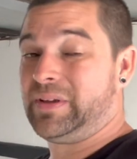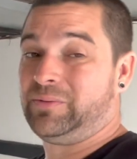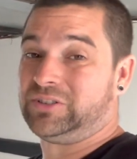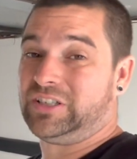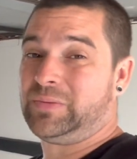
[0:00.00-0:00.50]
It
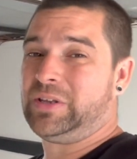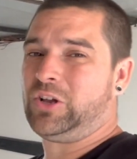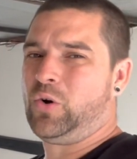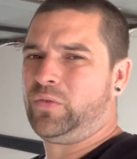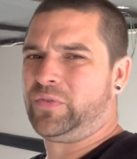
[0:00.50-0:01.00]
was going to be the
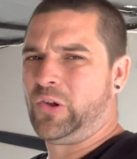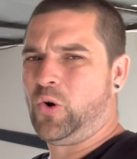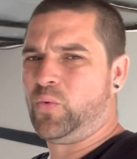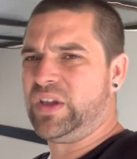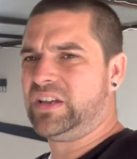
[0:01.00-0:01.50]
goal for a
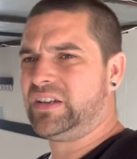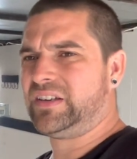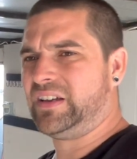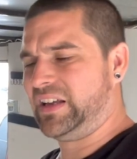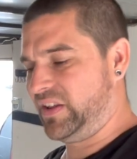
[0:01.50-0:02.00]
whole
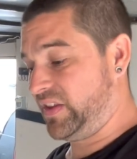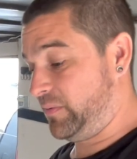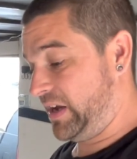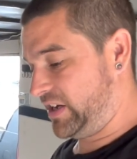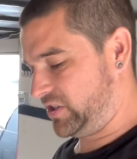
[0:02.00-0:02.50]
weekend, and I think
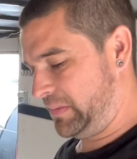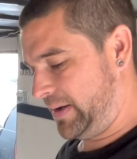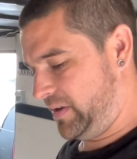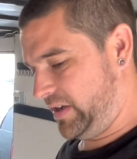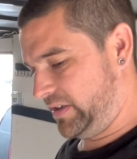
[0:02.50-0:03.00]
we actually
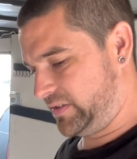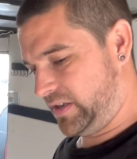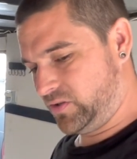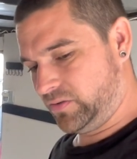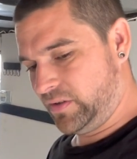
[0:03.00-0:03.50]
might be ahead of
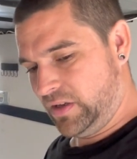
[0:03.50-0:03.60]
schedule.